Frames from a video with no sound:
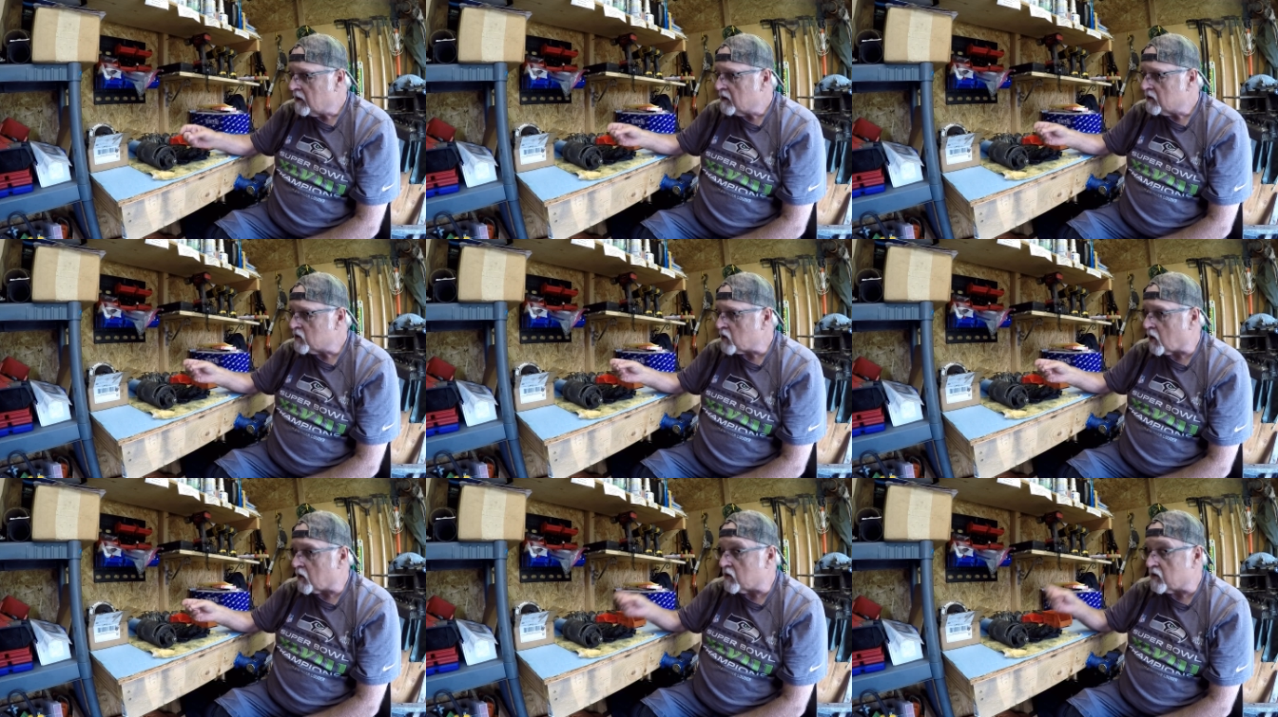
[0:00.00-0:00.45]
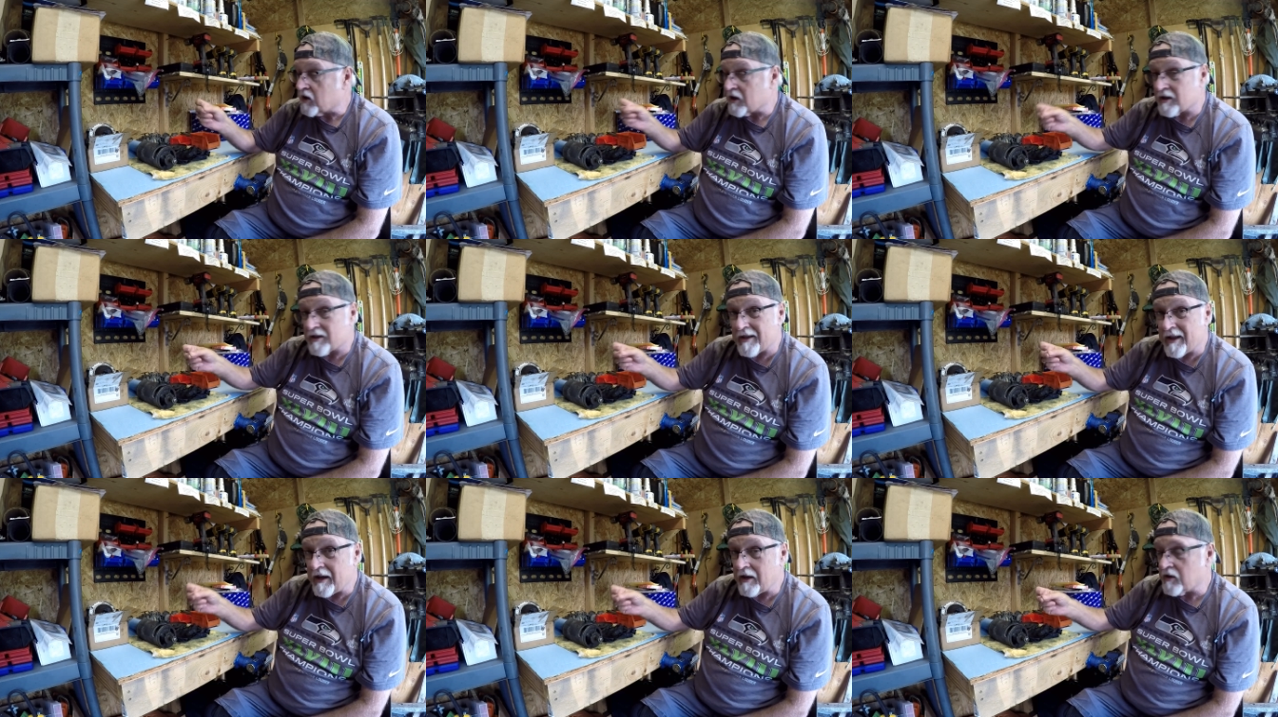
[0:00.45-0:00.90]
So
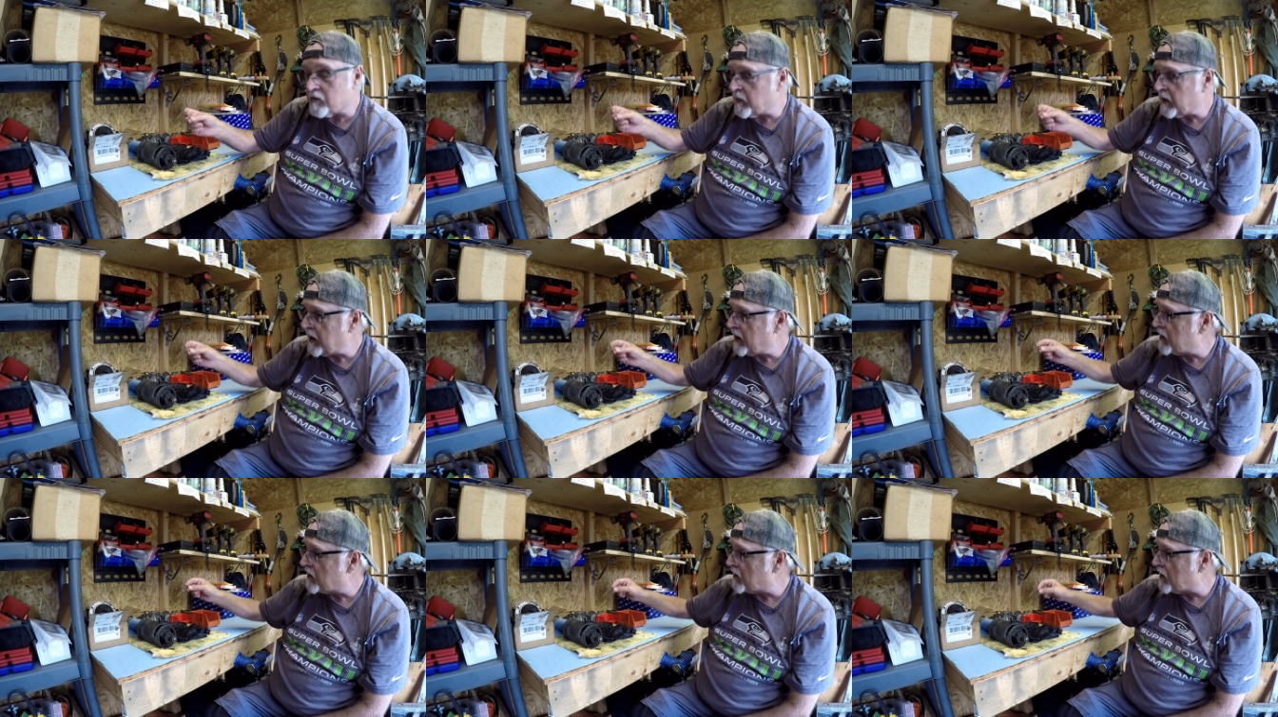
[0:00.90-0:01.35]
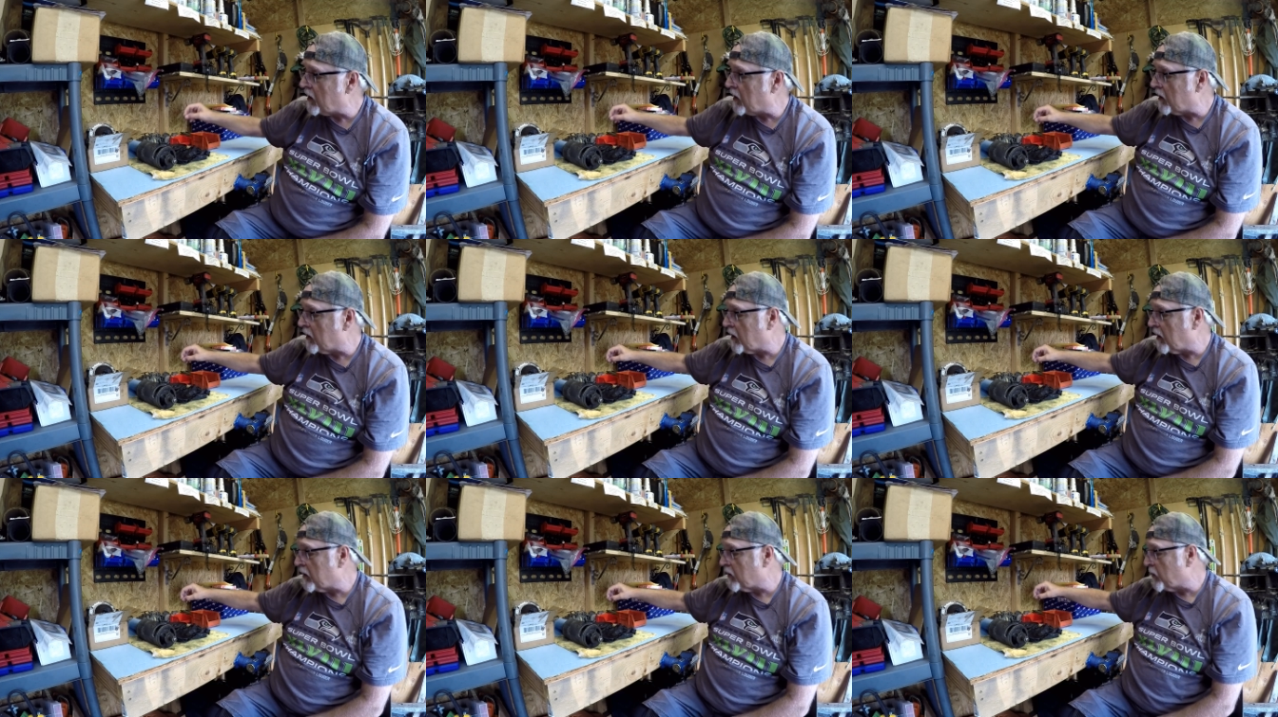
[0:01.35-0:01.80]
this needs to be in
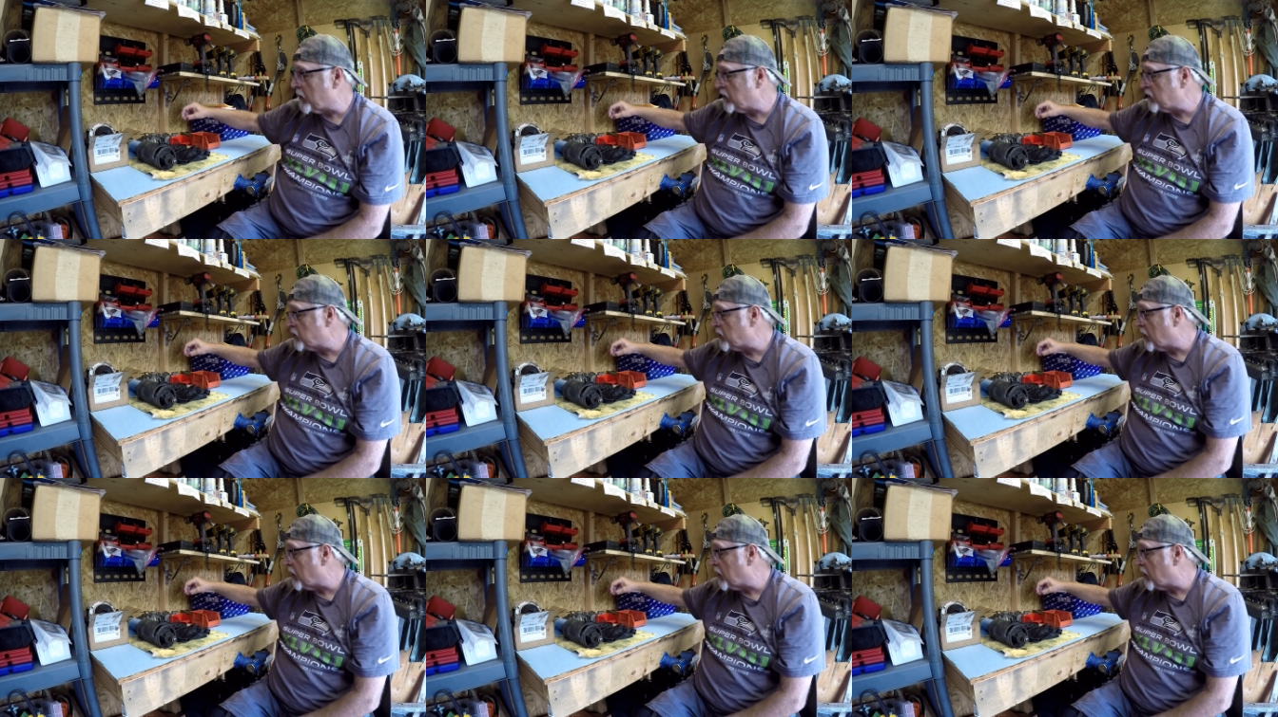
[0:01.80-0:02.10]
there, otherwise